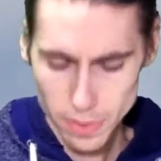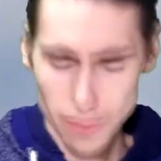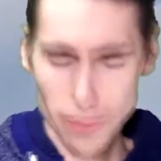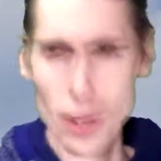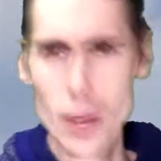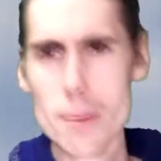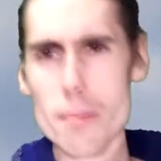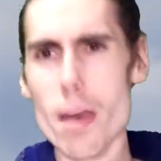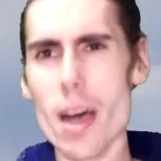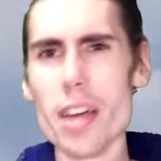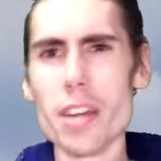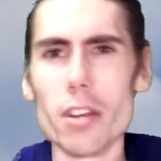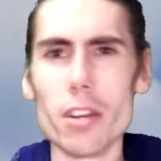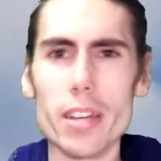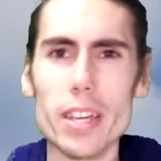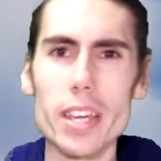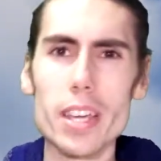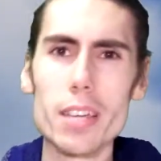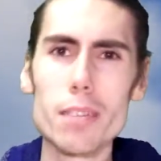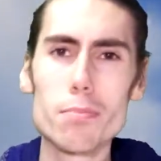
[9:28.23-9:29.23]
Very minor
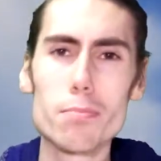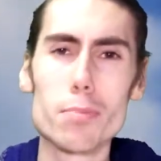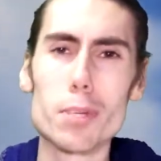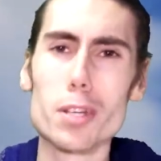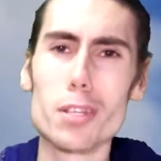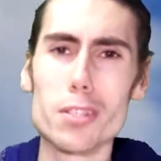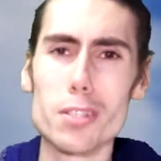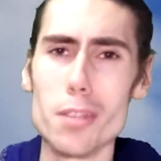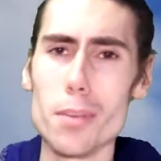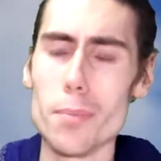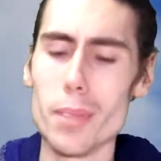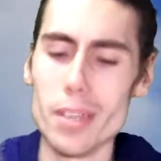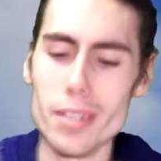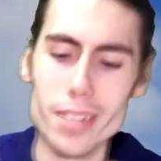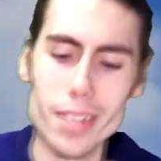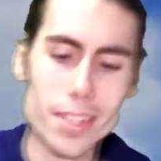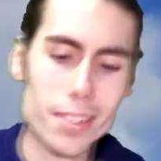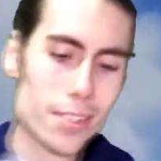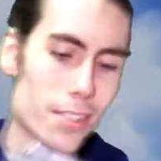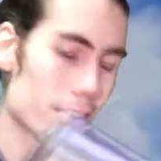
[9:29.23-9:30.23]
key, but it's something
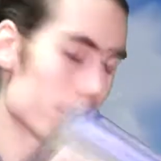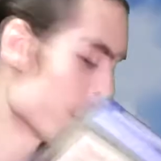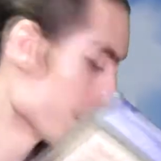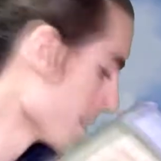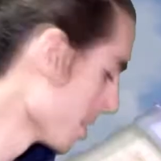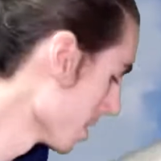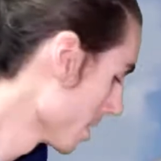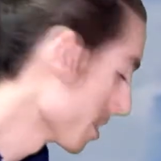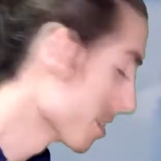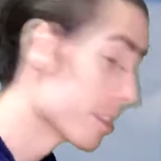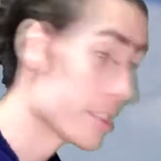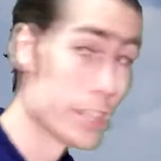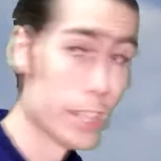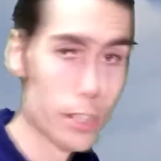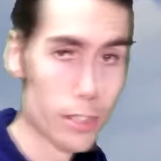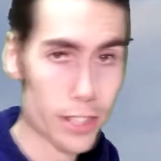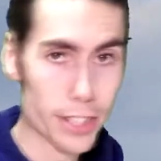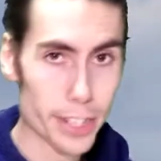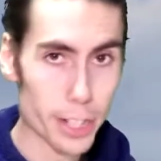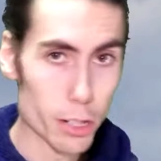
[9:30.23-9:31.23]
that's
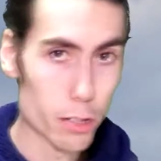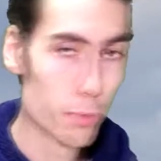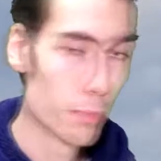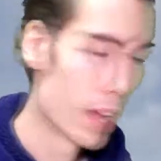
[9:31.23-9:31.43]
near and dear to